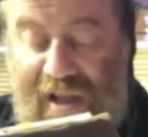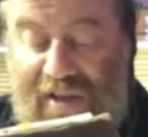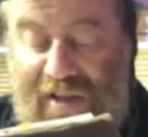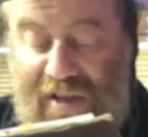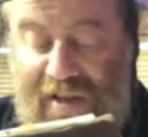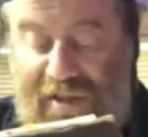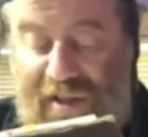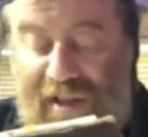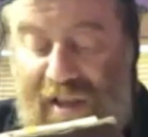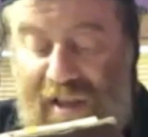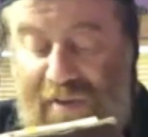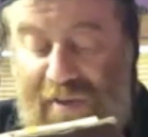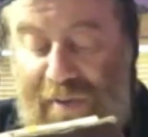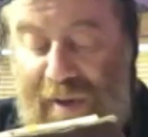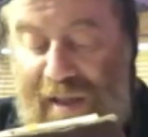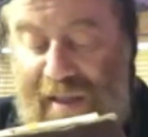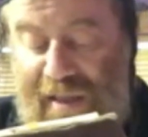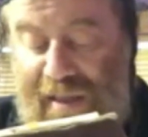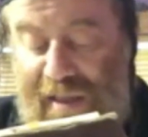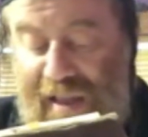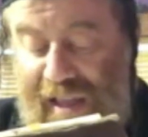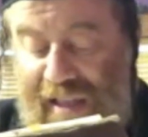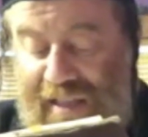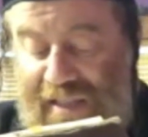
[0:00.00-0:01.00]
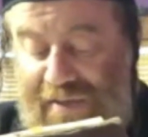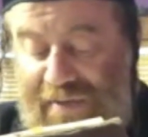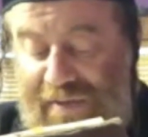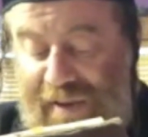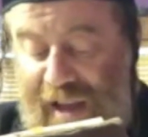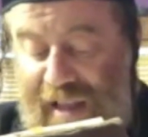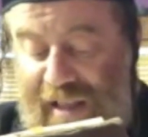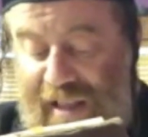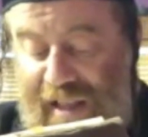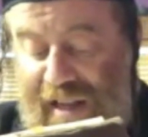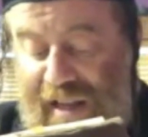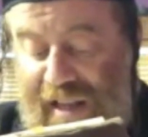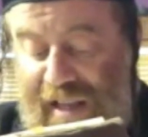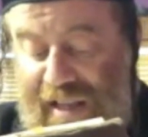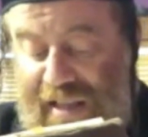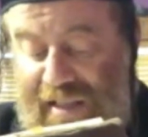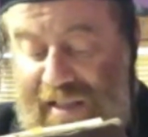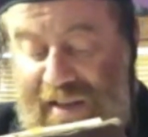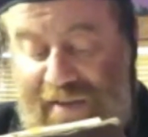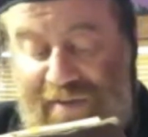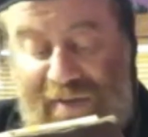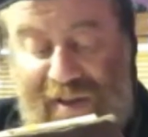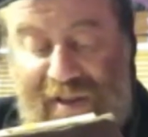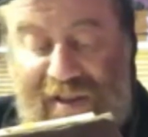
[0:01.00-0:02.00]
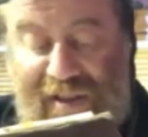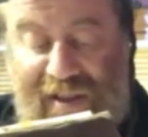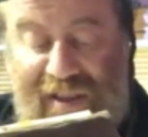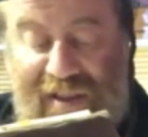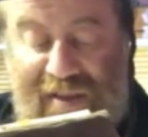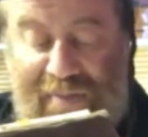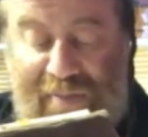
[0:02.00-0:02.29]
so that when it's finally is revealed,